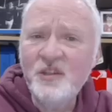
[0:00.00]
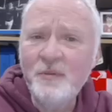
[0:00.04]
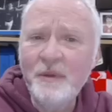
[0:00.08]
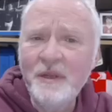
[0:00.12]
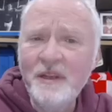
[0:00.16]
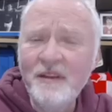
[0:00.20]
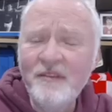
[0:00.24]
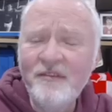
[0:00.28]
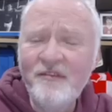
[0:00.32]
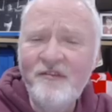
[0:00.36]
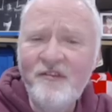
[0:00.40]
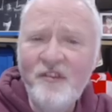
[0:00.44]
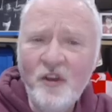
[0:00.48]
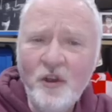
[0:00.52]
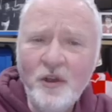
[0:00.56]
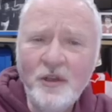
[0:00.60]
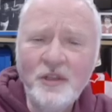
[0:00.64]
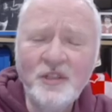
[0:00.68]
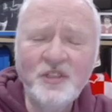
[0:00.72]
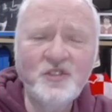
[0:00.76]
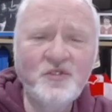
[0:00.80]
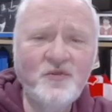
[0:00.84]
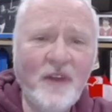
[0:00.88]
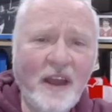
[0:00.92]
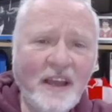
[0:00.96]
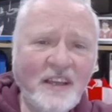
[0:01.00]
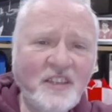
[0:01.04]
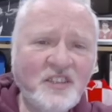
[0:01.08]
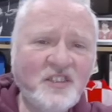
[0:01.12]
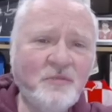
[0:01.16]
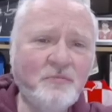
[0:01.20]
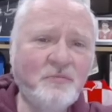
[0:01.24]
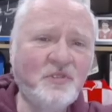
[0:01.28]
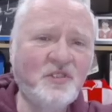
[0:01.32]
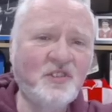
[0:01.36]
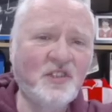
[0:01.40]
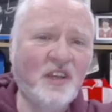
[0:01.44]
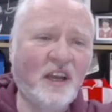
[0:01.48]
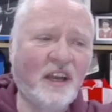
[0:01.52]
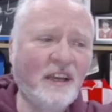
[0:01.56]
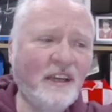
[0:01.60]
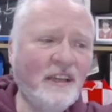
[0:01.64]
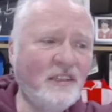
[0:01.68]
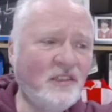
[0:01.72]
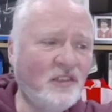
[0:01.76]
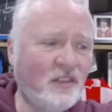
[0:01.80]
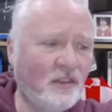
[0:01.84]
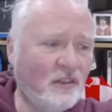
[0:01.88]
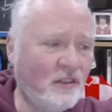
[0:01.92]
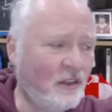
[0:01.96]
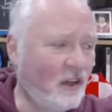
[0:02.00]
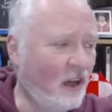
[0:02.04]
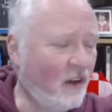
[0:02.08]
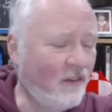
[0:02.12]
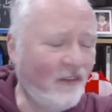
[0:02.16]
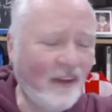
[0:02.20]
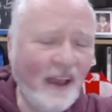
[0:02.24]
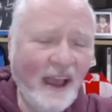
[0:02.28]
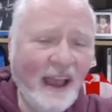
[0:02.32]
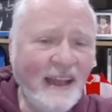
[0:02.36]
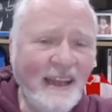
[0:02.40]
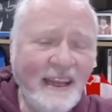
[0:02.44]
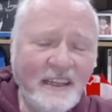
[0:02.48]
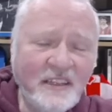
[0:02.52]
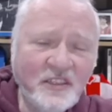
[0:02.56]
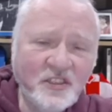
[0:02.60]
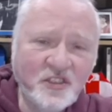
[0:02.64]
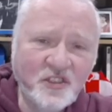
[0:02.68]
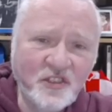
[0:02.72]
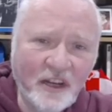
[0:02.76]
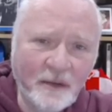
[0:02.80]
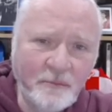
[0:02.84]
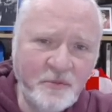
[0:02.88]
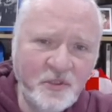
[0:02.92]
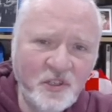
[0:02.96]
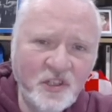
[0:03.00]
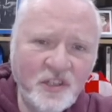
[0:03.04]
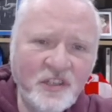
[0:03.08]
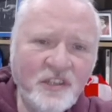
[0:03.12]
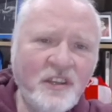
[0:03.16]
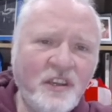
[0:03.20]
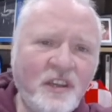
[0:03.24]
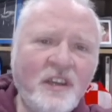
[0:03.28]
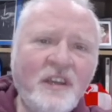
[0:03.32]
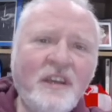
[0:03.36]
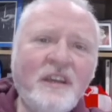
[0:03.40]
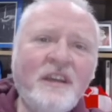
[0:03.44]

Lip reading: to be the first Wrexham side of any description